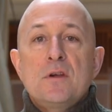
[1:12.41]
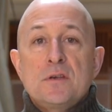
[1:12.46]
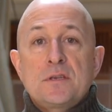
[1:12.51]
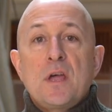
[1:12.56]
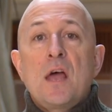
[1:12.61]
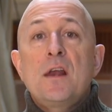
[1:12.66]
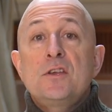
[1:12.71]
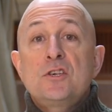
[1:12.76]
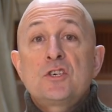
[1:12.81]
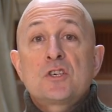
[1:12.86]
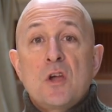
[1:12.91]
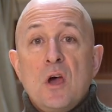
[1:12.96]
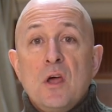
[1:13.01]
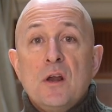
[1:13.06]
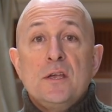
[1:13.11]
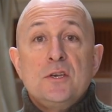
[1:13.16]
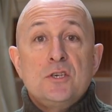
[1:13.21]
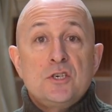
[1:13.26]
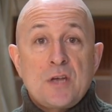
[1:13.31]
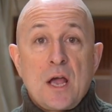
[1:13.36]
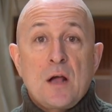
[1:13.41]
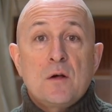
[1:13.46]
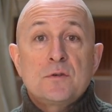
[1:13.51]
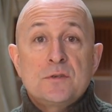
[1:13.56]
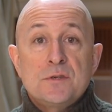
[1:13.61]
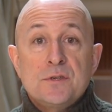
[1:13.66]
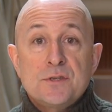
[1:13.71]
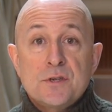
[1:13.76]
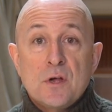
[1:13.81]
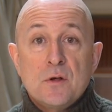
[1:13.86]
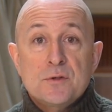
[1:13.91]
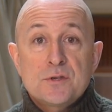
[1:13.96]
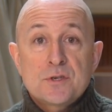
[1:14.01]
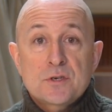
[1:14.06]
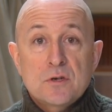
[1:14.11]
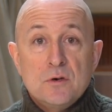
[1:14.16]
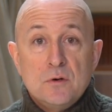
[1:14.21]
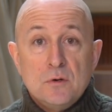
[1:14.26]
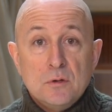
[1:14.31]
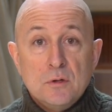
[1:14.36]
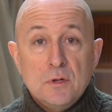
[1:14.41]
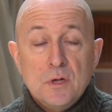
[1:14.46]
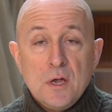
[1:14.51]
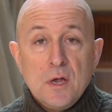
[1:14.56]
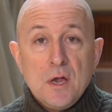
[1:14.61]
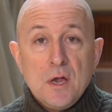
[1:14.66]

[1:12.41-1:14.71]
at Dulwich College, Shackleton's old school,